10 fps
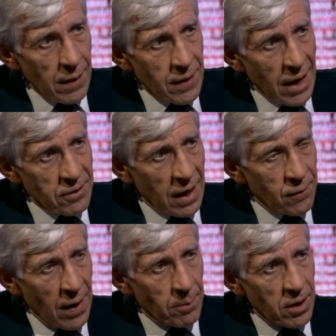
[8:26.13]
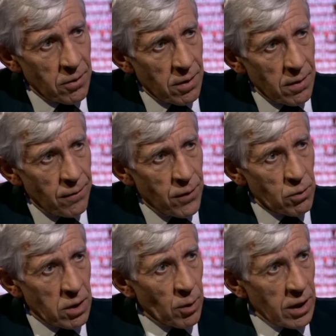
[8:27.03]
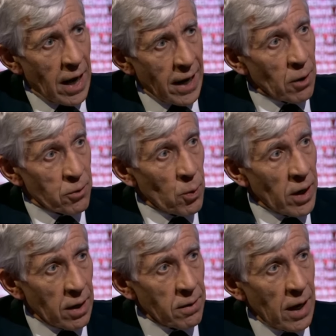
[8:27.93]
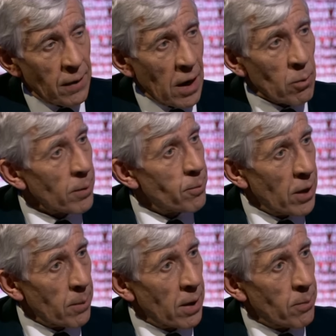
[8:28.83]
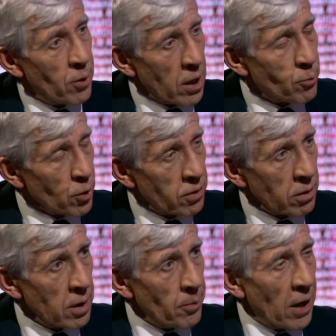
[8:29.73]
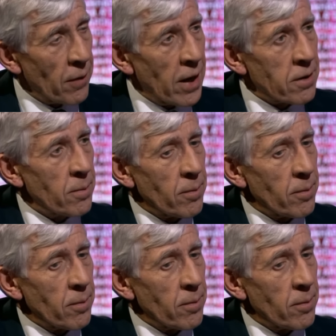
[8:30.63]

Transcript: the Assad family's future will lie elsewhere, and they will be pretty brutal about that.